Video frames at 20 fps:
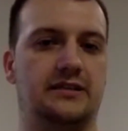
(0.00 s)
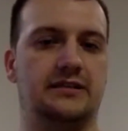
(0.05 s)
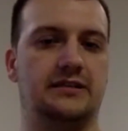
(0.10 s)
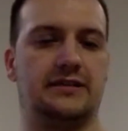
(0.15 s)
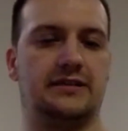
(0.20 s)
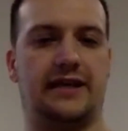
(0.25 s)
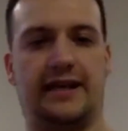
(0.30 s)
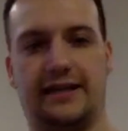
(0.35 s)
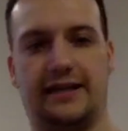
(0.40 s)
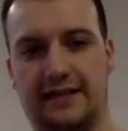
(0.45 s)

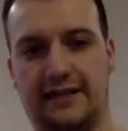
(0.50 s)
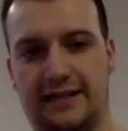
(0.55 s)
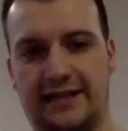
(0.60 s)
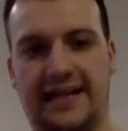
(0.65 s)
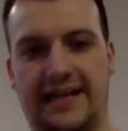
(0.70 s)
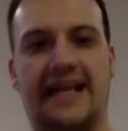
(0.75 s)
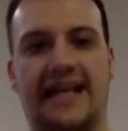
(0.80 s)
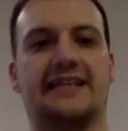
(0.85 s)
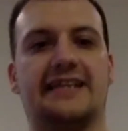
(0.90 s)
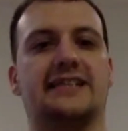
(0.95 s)
taking the
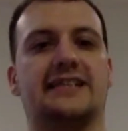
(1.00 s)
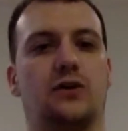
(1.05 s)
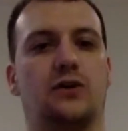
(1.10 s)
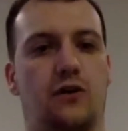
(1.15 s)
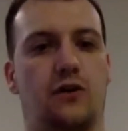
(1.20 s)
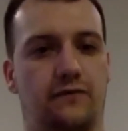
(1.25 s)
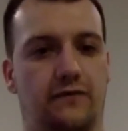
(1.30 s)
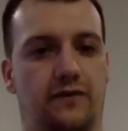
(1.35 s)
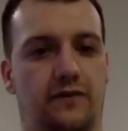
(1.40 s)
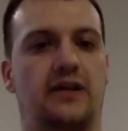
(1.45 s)
legality
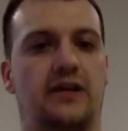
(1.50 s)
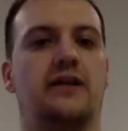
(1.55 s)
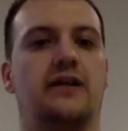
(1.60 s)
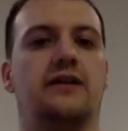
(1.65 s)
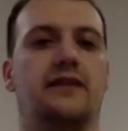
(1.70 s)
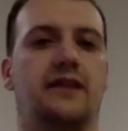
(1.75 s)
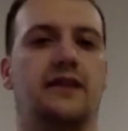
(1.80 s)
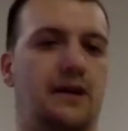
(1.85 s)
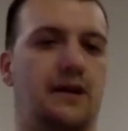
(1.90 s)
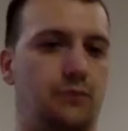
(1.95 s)
of
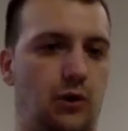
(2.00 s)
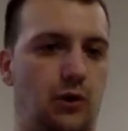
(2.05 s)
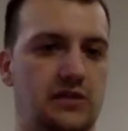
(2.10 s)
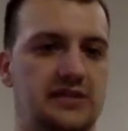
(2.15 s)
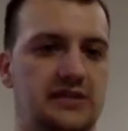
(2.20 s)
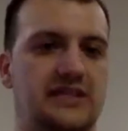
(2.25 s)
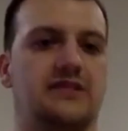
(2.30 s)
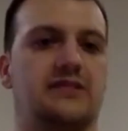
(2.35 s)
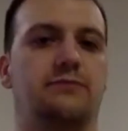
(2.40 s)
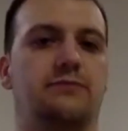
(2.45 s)
that
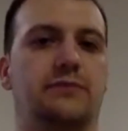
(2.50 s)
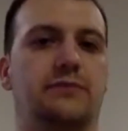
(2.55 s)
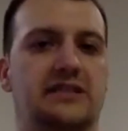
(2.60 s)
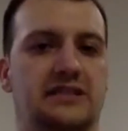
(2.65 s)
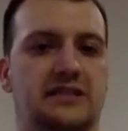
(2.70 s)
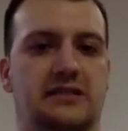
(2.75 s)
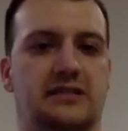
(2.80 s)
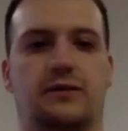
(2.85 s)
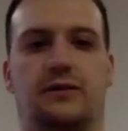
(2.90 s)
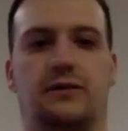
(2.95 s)
process in
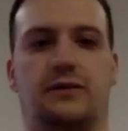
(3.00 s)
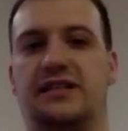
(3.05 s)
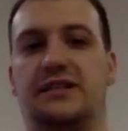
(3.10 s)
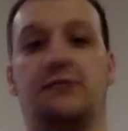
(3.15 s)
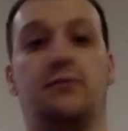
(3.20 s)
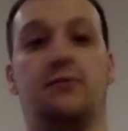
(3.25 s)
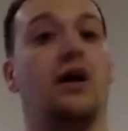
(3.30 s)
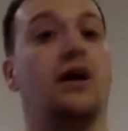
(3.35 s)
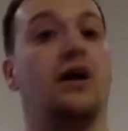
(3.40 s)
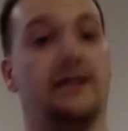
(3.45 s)
business. So e.g.
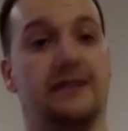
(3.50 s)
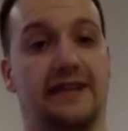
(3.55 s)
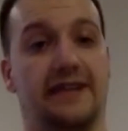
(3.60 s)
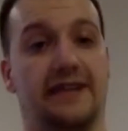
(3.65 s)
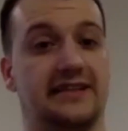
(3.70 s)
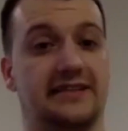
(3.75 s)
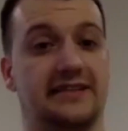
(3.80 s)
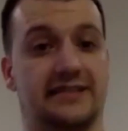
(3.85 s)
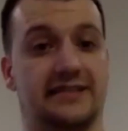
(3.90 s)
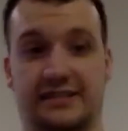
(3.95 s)
marketing
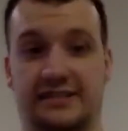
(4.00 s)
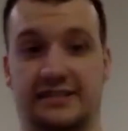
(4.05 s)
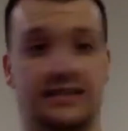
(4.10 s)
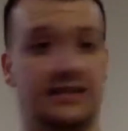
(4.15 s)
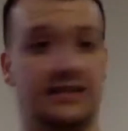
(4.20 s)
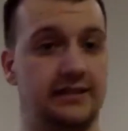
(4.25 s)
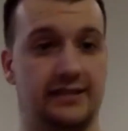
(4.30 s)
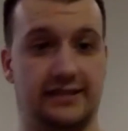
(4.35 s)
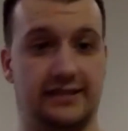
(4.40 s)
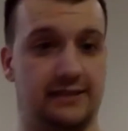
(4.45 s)
agencies,
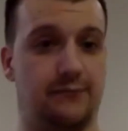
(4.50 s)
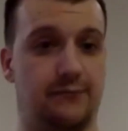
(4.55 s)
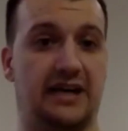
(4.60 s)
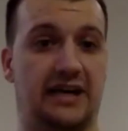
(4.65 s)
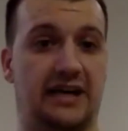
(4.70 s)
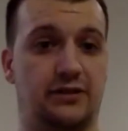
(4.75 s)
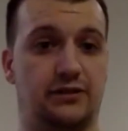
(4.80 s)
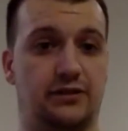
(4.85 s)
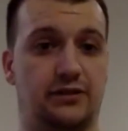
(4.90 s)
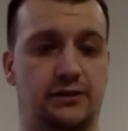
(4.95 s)
this
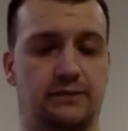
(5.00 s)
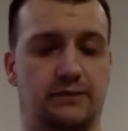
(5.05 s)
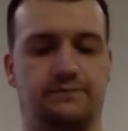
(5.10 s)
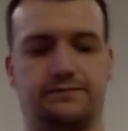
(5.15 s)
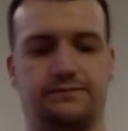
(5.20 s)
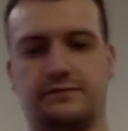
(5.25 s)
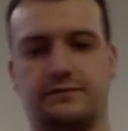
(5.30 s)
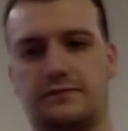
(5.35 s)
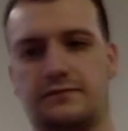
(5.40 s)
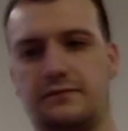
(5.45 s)
impacts you.
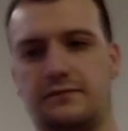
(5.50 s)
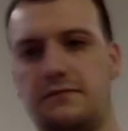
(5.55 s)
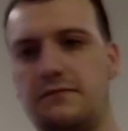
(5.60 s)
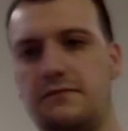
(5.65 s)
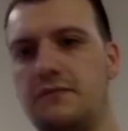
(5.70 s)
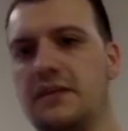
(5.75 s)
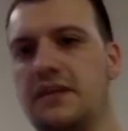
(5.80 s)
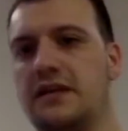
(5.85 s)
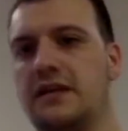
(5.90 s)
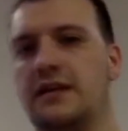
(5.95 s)

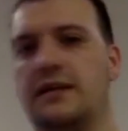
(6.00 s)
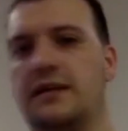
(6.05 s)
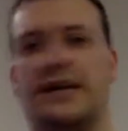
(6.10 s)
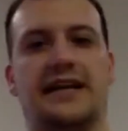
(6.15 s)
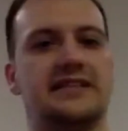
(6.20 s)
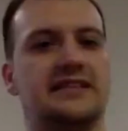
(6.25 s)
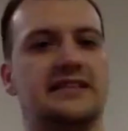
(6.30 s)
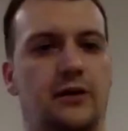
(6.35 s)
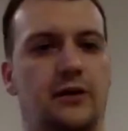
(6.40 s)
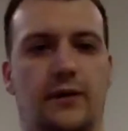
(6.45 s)

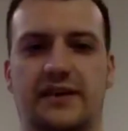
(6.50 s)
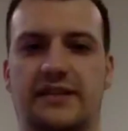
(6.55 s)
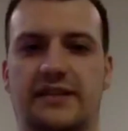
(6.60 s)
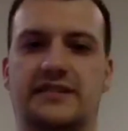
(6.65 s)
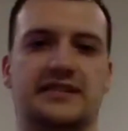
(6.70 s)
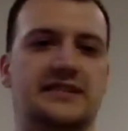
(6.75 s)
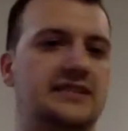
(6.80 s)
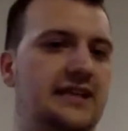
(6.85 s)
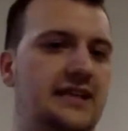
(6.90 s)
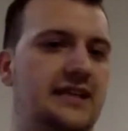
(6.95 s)
SEO
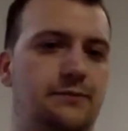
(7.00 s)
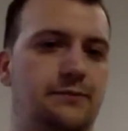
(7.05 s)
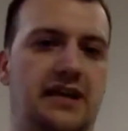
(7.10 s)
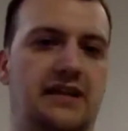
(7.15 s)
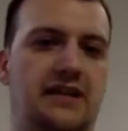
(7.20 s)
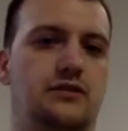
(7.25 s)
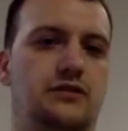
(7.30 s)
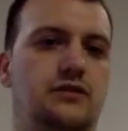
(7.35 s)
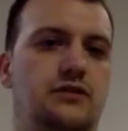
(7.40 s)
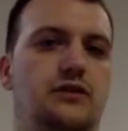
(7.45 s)
agencies, it
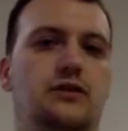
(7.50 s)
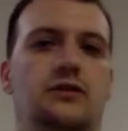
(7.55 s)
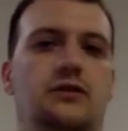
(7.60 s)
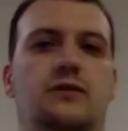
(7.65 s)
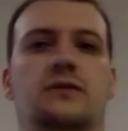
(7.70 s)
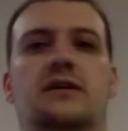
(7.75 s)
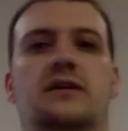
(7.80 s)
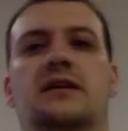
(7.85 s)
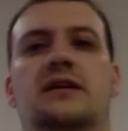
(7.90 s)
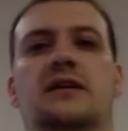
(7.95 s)
impacts
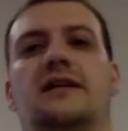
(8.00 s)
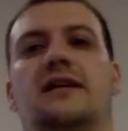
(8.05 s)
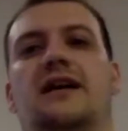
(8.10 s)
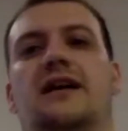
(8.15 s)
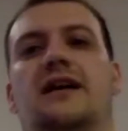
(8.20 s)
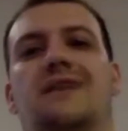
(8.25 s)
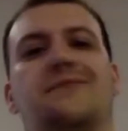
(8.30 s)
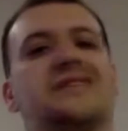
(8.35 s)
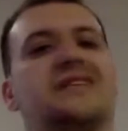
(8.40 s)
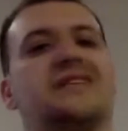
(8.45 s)
you.
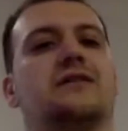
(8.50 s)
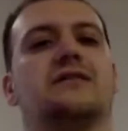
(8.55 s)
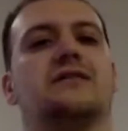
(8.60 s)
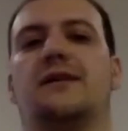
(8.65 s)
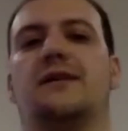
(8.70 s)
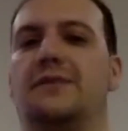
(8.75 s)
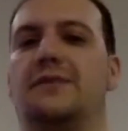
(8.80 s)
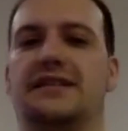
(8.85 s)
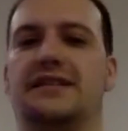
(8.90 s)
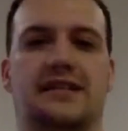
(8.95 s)
Sales
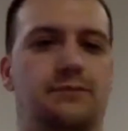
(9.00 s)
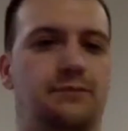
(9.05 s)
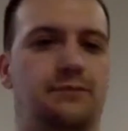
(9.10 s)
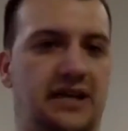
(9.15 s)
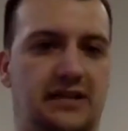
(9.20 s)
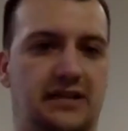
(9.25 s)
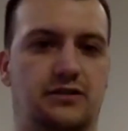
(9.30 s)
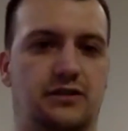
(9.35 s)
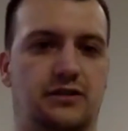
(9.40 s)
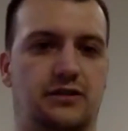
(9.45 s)
companies, it
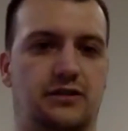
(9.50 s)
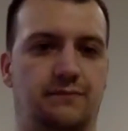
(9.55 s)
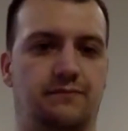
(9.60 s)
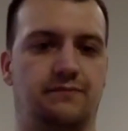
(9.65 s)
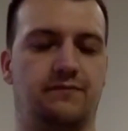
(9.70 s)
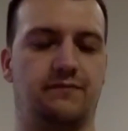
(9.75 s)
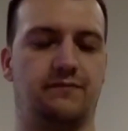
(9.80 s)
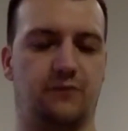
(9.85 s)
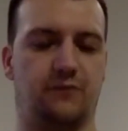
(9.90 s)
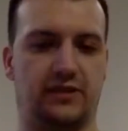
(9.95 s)
impacts you,
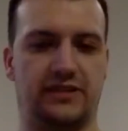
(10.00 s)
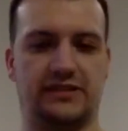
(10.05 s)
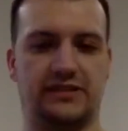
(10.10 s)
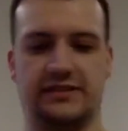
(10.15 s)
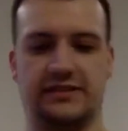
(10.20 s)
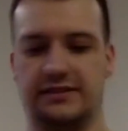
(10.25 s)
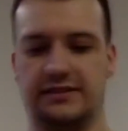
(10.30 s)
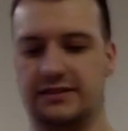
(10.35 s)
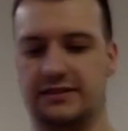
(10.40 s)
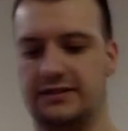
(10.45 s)
for
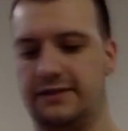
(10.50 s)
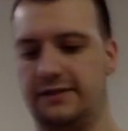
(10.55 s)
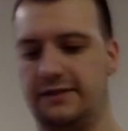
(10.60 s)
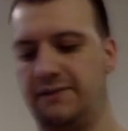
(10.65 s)
instance.